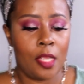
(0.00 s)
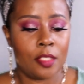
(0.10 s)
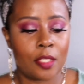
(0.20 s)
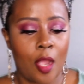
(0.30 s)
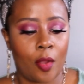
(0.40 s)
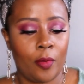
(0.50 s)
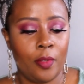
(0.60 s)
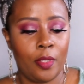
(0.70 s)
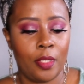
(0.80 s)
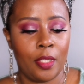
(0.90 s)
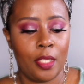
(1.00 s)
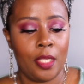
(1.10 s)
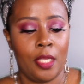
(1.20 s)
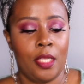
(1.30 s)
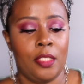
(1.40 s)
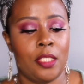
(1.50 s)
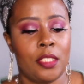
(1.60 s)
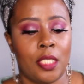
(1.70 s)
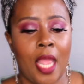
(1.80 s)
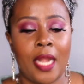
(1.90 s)
So,
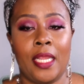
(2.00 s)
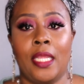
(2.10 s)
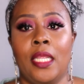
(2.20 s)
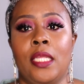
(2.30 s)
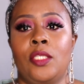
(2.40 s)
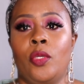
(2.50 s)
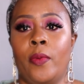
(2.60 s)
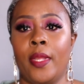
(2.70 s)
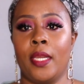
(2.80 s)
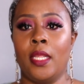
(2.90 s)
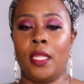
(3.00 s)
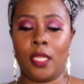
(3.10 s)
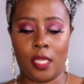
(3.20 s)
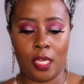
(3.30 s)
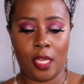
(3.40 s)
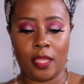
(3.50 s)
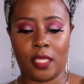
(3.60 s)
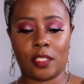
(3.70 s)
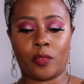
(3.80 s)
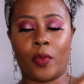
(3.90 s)
just to kind of get into it,
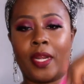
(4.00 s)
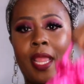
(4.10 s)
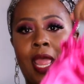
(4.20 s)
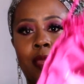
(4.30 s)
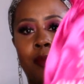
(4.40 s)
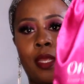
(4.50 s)
this is what it came